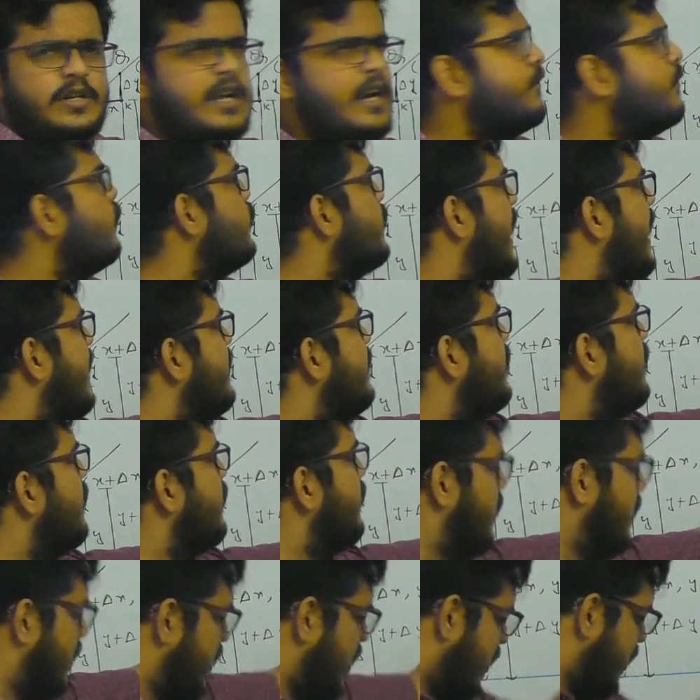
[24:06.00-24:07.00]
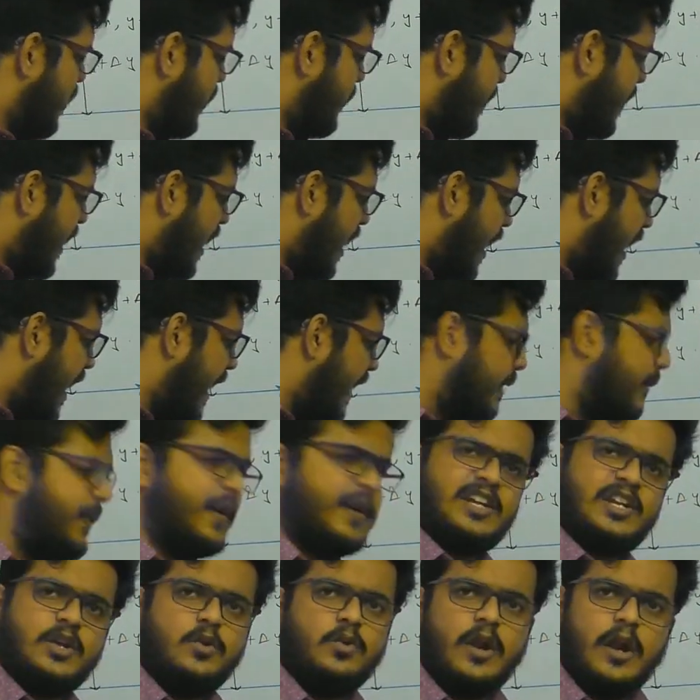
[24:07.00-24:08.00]
have to write at a
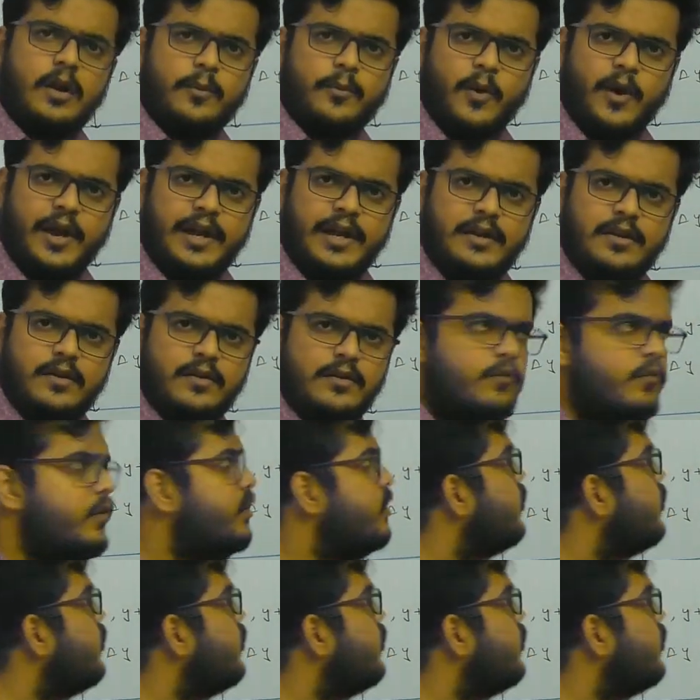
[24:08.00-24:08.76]
particular point. We